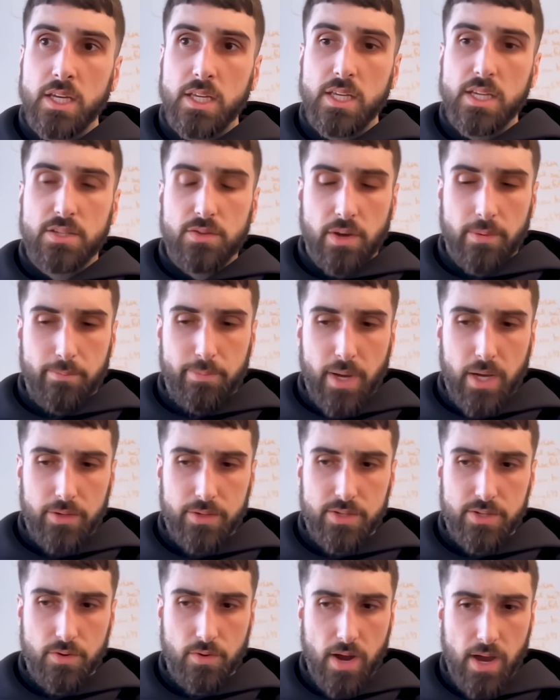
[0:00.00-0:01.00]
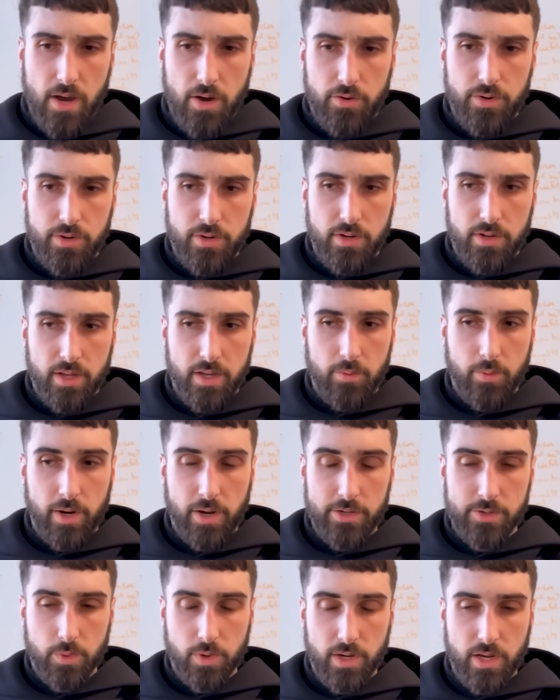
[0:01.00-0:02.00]
Yeah, so I bounced around. Like when
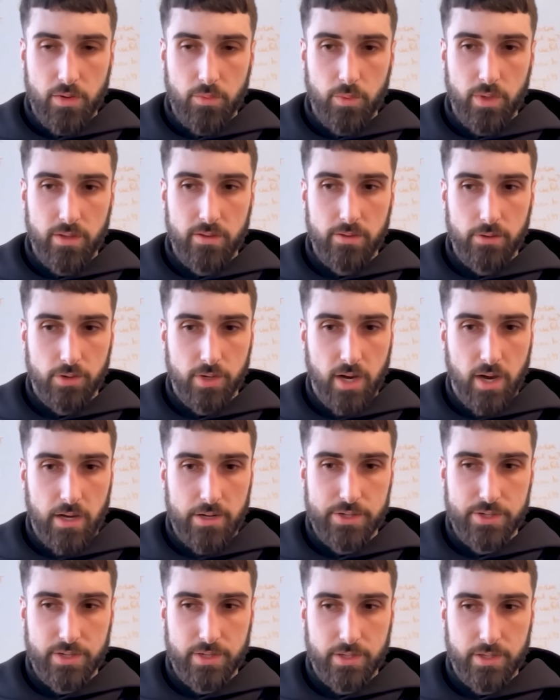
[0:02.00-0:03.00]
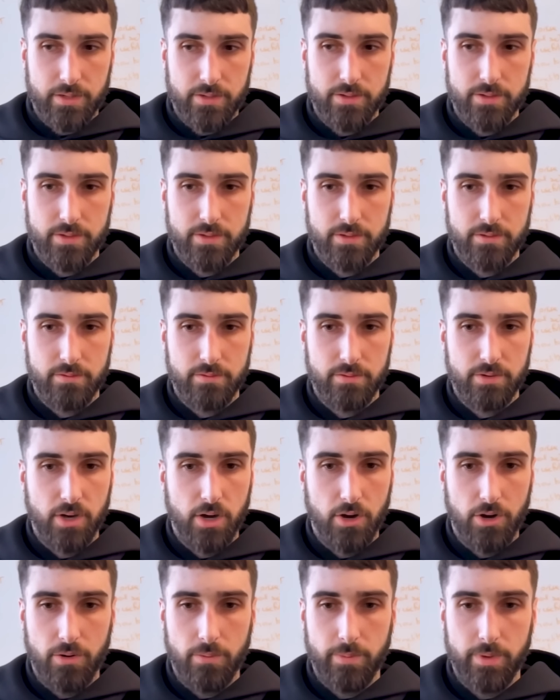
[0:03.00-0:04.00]
I was working with Lukasz and
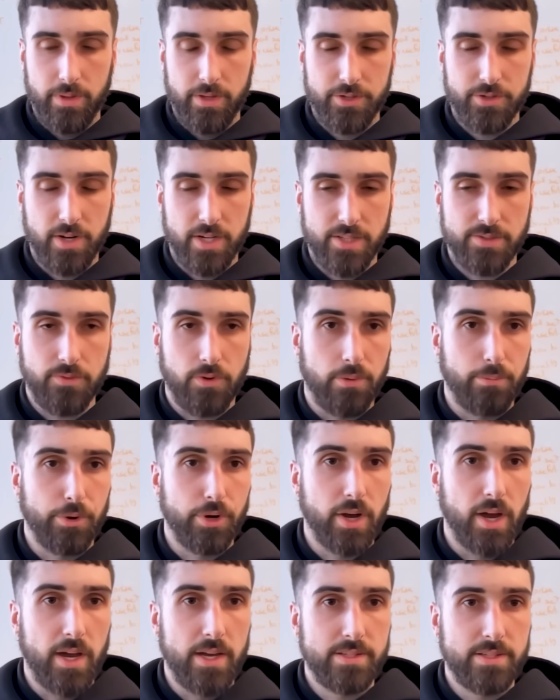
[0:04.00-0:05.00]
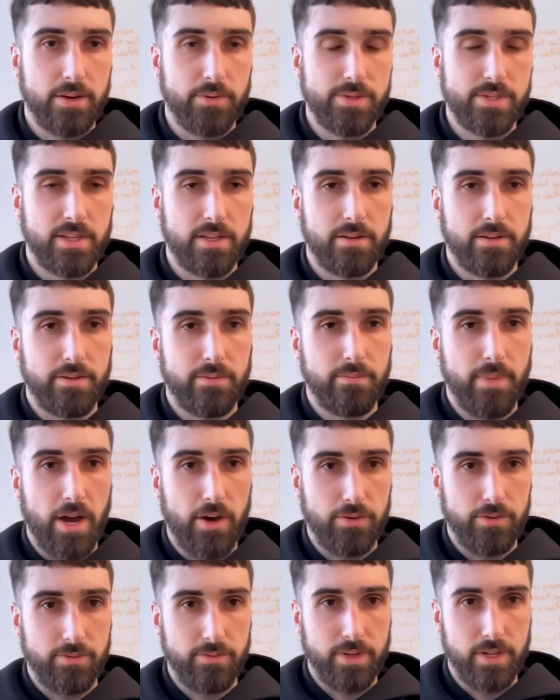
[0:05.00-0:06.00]
Noam and the Transformer guys, I was in
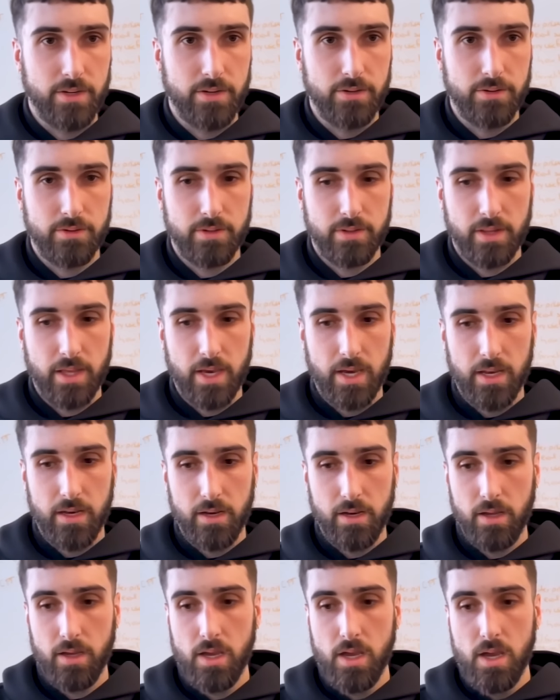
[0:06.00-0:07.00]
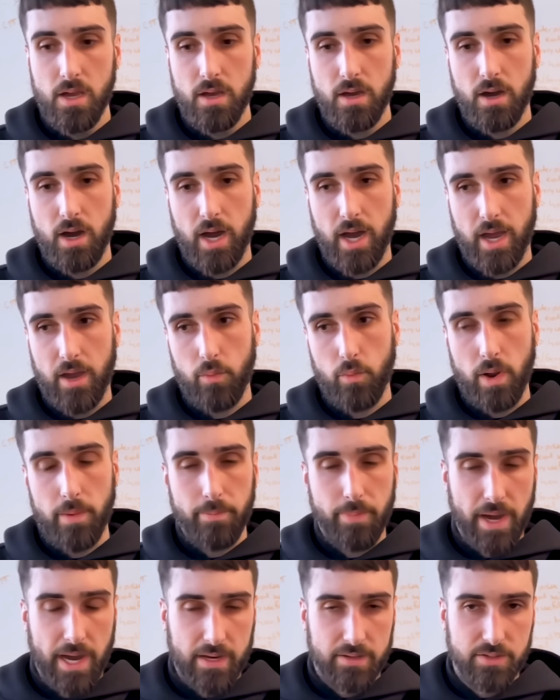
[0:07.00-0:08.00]
Mountain View. And then I
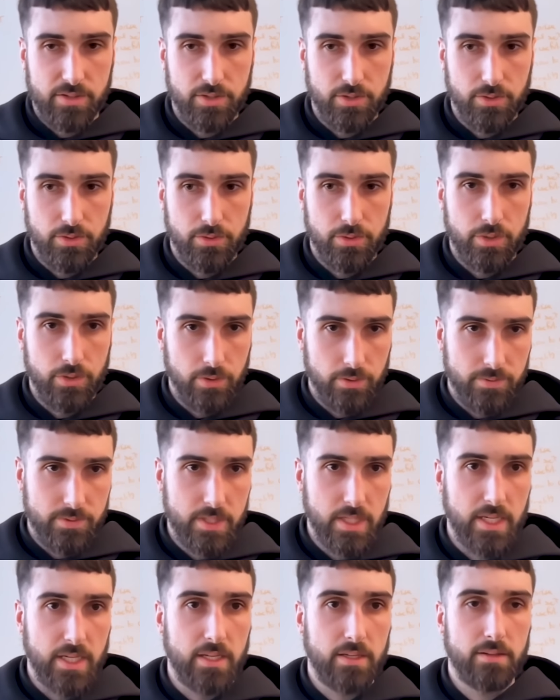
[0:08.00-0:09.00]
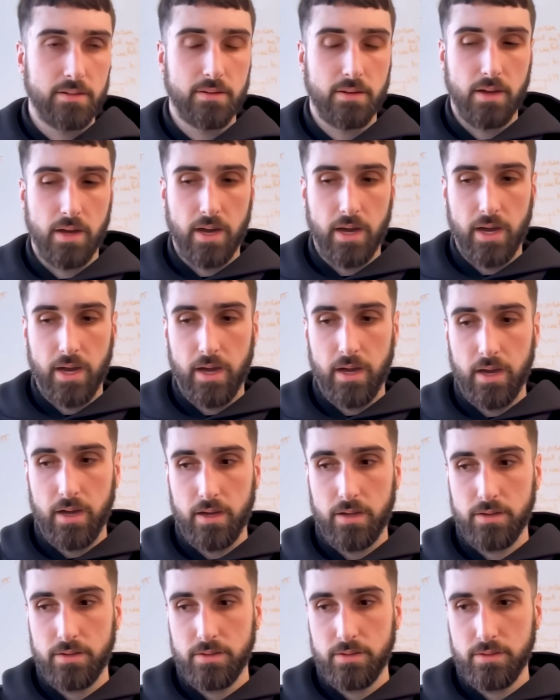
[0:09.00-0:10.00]
went back to U of T,
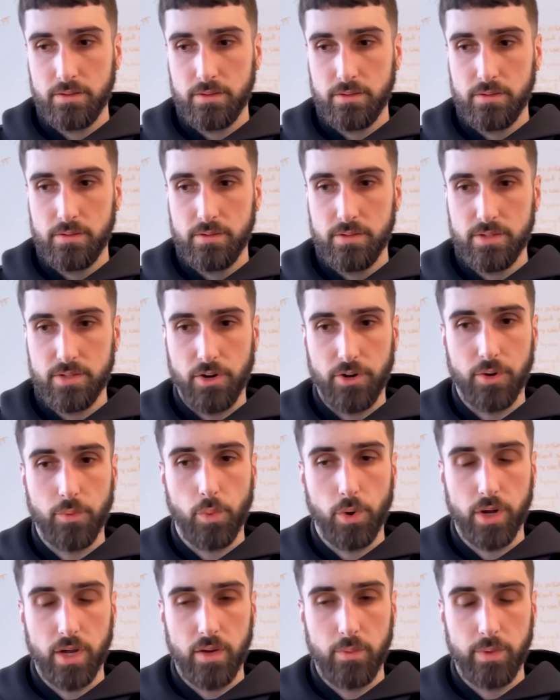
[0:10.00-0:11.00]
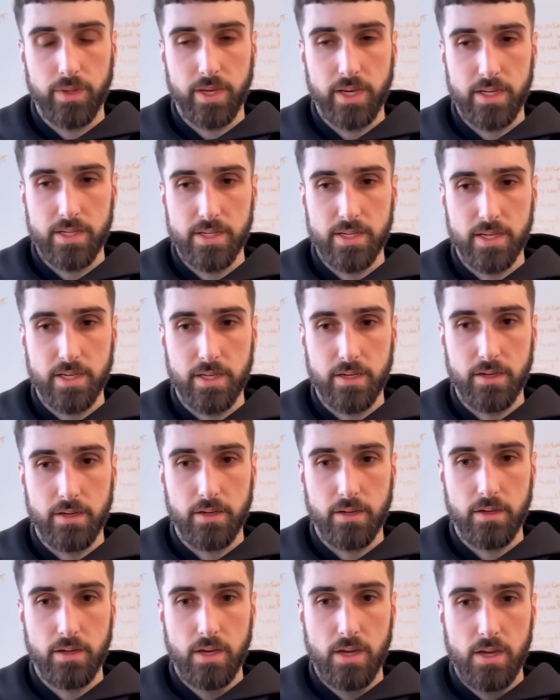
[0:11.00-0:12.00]
started working with
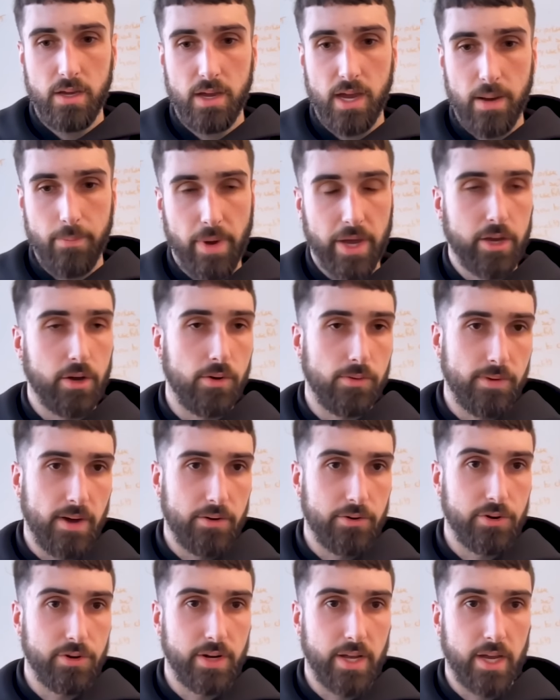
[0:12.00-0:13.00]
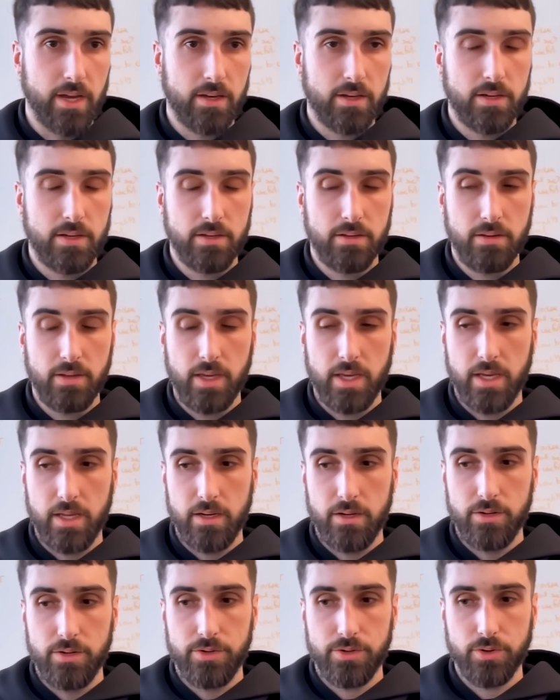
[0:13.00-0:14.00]
Hinton and my co-founder Nick
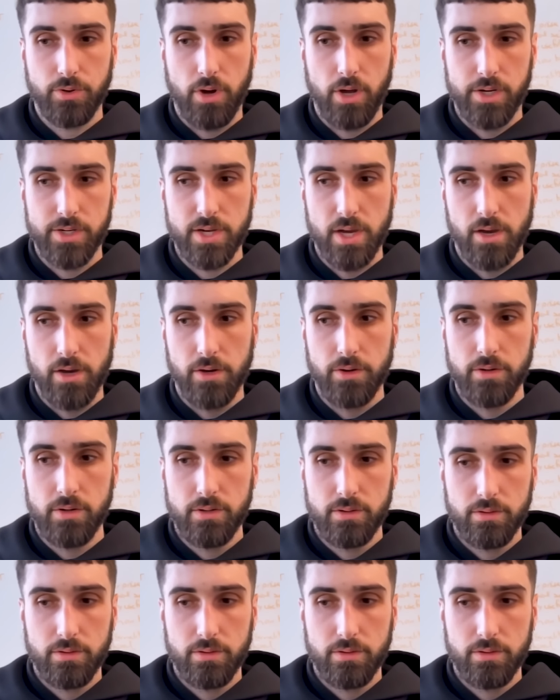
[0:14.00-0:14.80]
in Toronto,